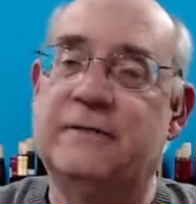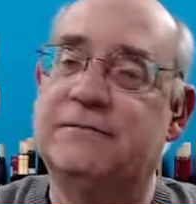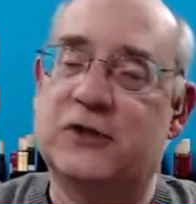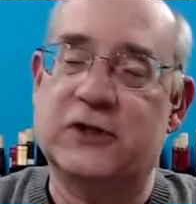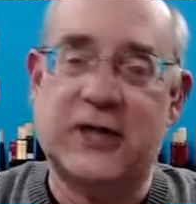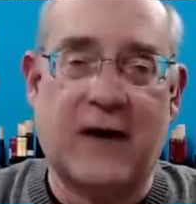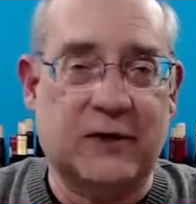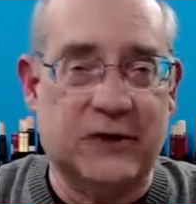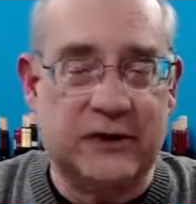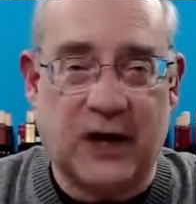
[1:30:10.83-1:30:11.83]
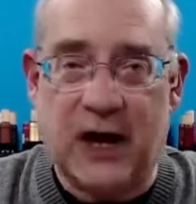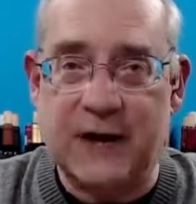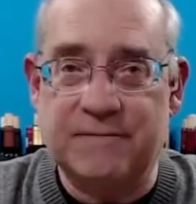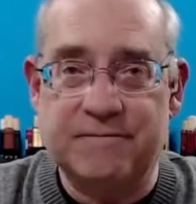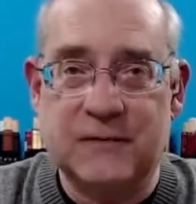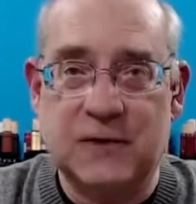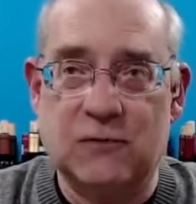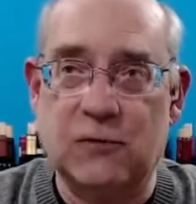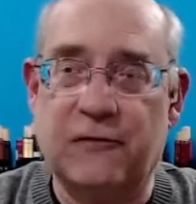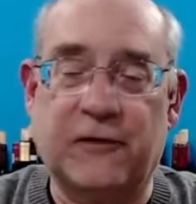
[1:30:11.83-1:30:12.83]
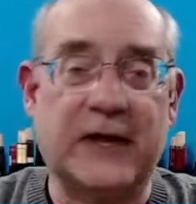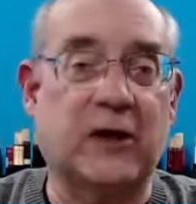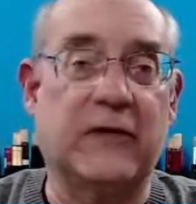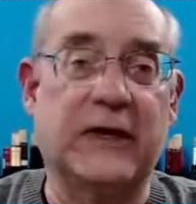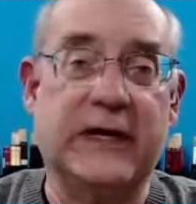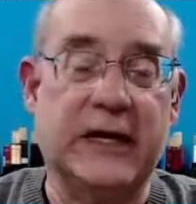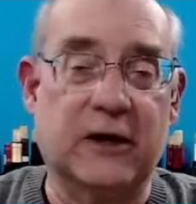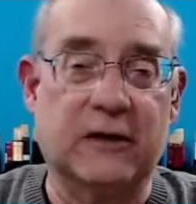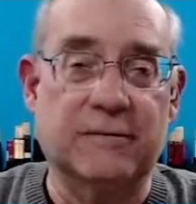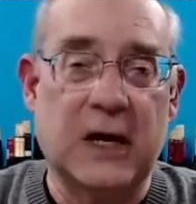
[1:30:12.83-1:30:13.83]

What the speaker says: Just have a good time. Reflect on the year.